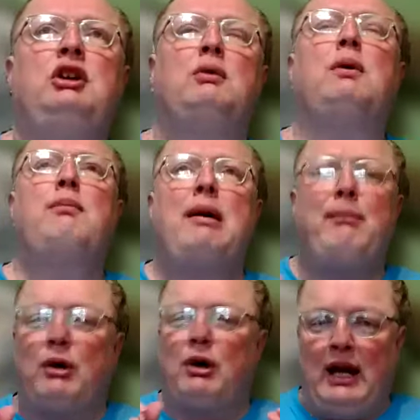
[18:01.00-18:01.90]
Do you
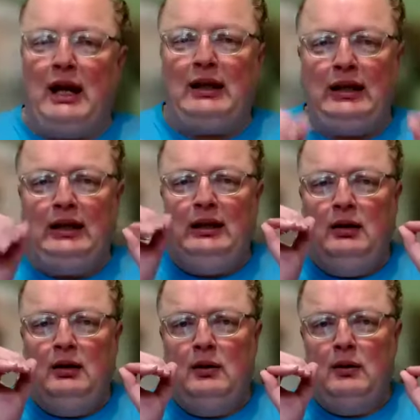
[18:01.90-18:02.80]
remember
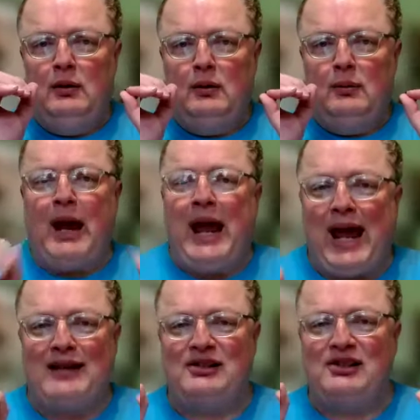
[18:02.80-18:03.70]
any
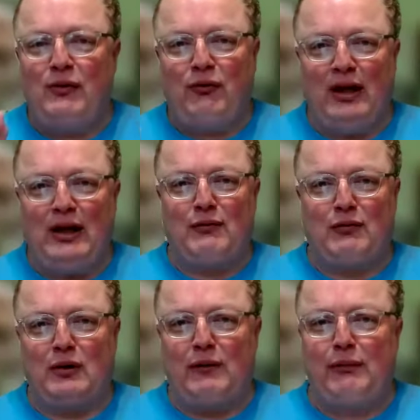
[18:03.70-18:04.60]
past
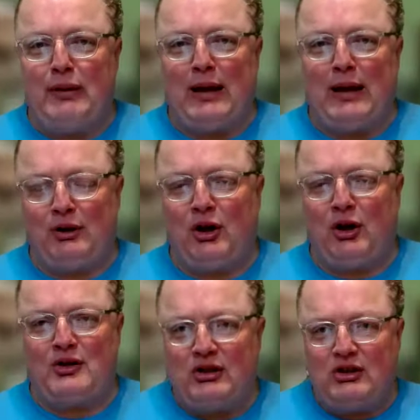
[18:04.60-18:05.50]
flavor of Pop
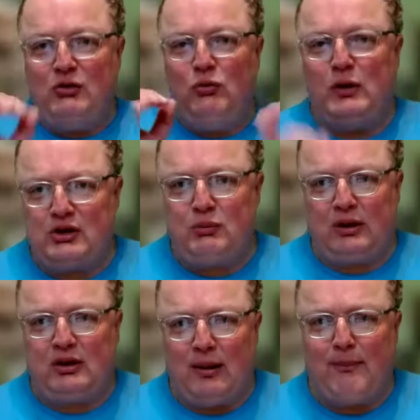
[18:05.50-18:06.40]
Tarts that you
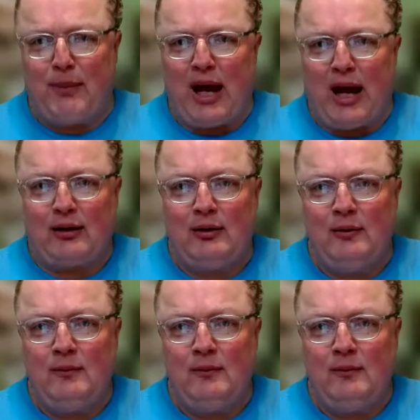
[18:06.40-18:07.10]
wish would come back?